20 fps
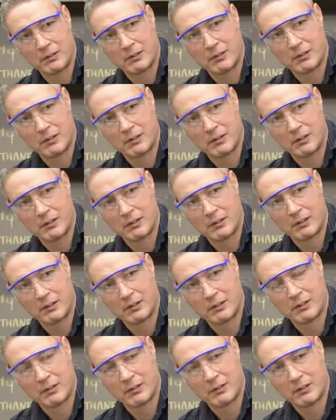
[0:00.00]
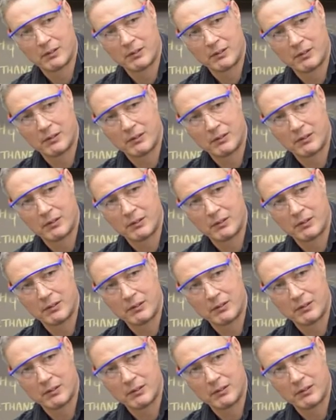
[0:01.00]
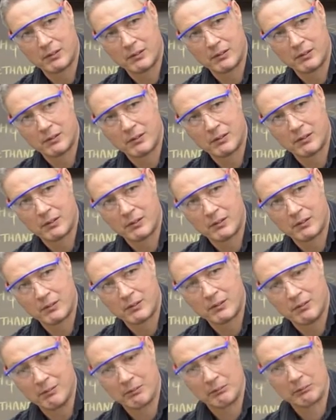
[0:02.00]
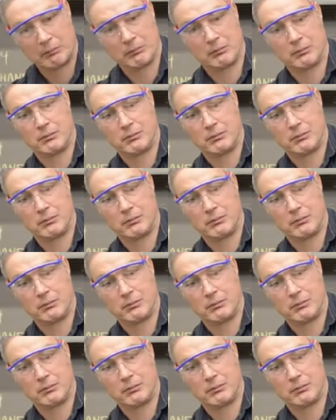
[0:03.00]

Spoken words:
(silence)